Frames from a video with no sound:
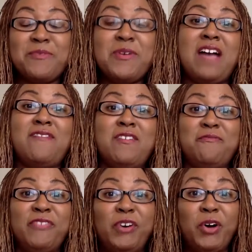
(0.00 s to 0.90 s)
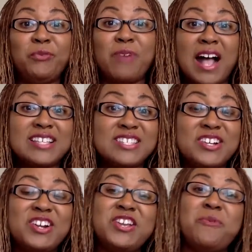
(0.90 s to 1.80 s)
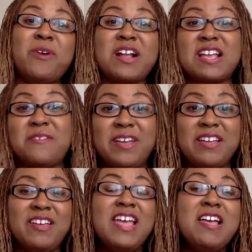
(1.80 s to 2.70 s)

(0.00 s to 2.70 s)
you have a full roster, you're working with